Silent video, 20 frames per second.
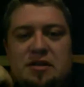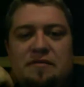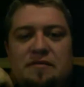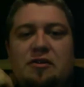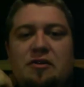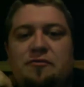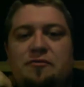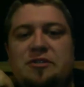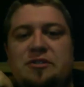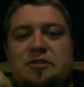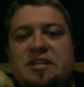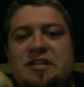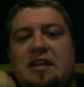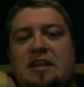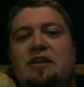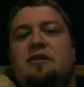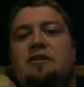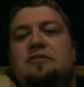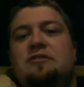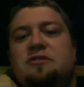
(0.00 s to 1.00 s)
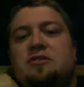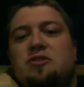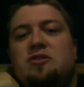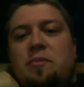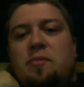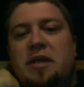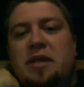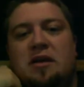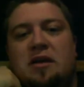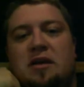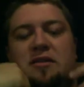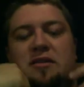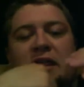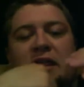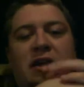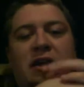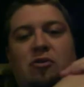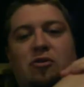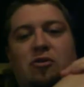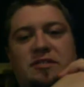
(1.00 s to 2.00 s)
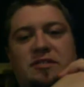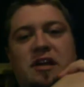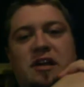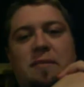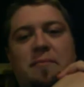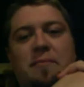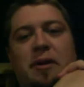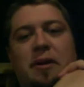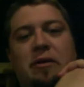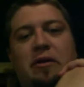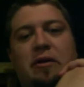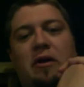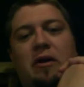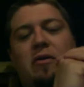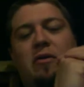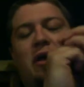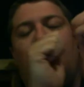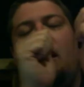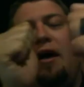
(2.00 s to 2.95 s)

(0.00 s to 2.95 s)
lived there for 10 years, so it'll be like our old stomping ground.